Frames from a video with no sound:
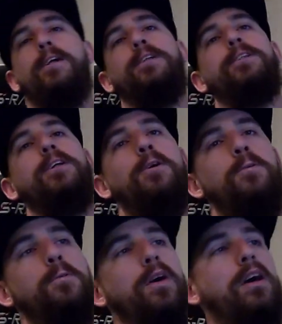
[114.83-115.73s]

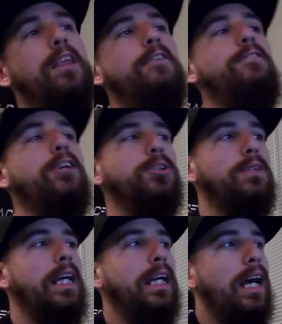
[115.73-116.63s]
So the first
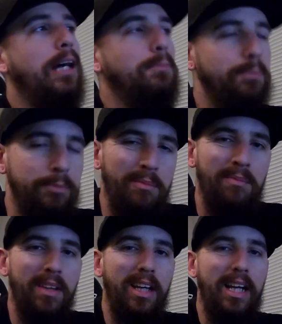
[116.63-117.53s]
one I got
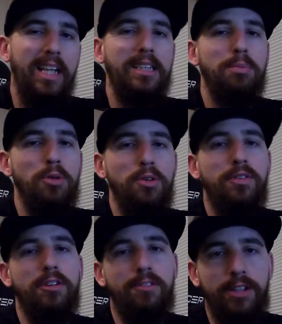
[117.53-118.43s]
is
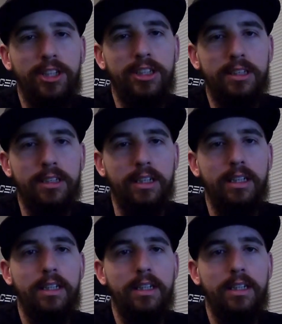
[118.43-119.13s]
improve your efficiency.